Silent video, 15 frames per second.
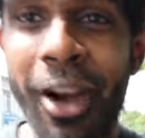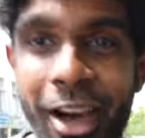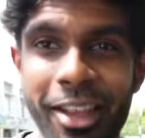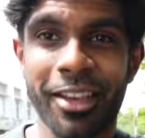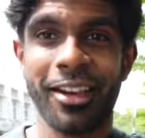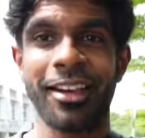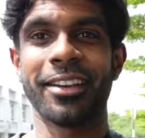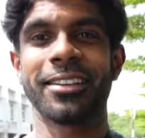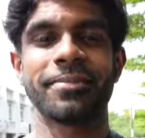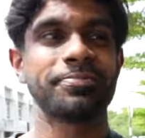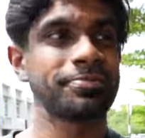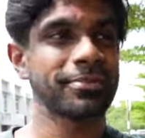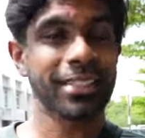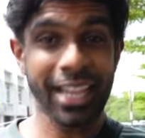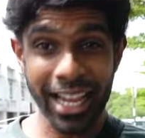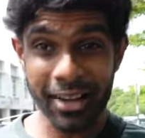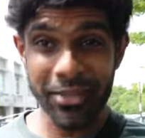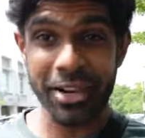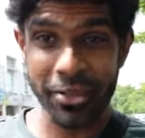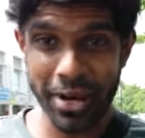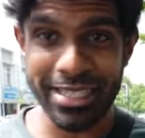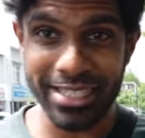got a kind of a
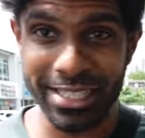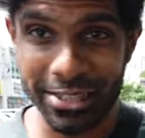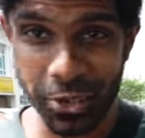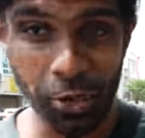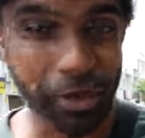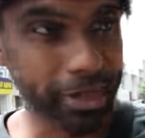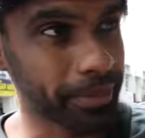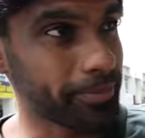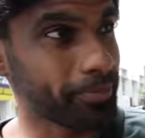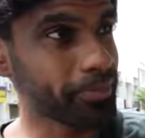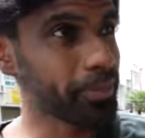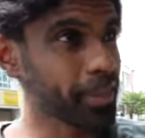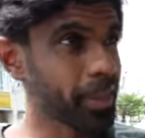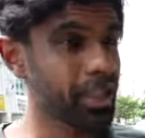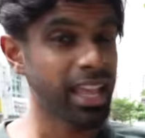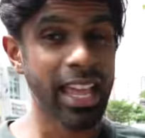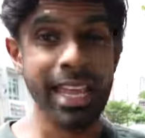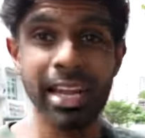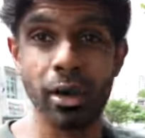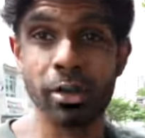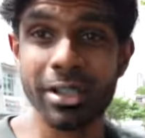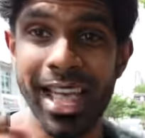crazy story.
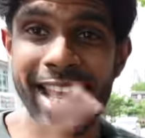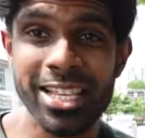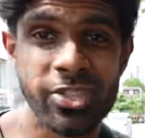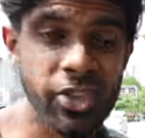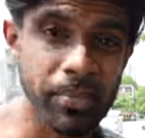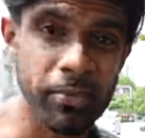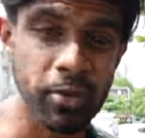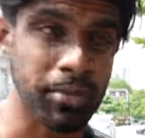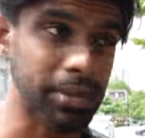In our last trip to